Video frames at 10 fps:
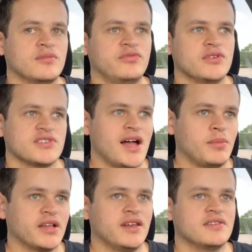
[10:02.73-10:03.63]
feels
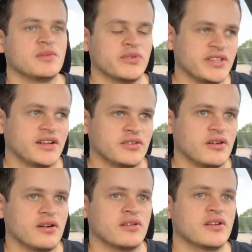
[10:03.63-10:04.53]
obligated to protect
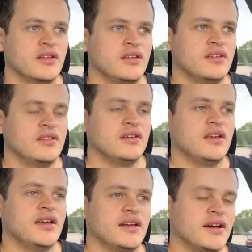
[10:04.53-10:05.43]
her,
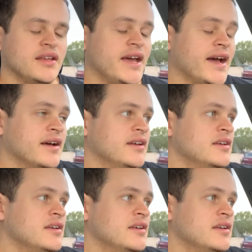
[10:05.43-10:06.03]
and yeah,